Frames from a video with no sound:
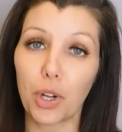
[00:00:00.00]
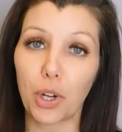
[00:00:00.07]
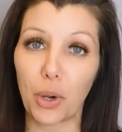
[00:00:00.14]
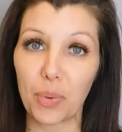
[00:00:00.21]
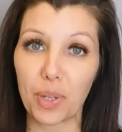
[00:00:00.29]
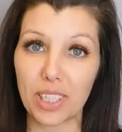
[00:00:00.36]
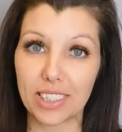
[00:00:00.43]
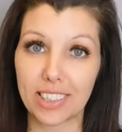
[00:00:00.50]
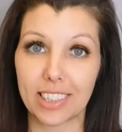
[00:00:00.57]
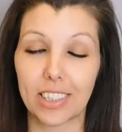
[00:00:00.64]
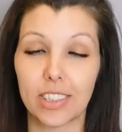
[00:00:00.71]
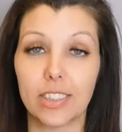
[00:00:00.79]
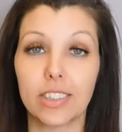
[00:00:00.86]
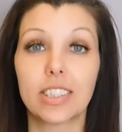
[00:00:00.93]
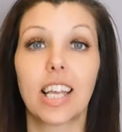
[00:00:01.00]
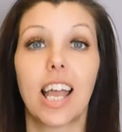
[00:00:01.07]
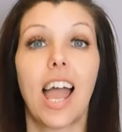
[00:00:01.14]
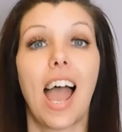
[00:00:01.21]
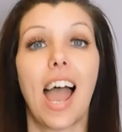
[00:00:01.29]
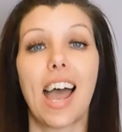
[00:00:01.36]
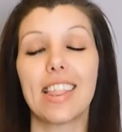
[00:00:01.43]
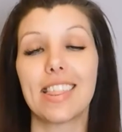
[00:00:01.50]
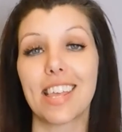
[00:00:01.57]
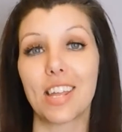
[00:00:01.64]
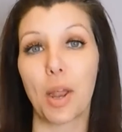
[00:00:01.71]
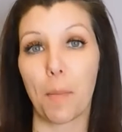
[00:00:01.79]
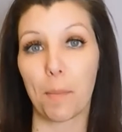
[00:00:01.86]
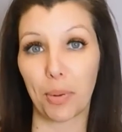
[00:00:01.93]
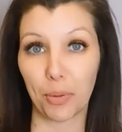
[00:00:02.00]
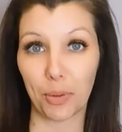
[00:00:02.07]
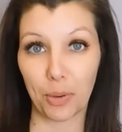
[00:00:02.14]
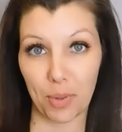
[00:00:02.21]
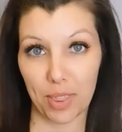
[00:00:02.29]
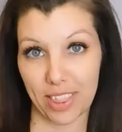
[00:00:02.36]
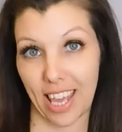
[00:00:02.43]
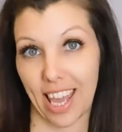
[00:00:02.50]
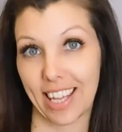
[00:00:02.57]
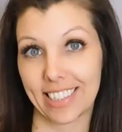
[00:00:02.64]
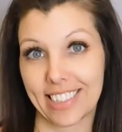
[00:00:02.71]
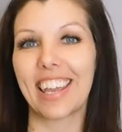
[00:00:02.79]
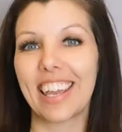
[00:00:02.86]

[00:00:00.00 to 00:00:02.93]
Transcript: coding skills and then building with that.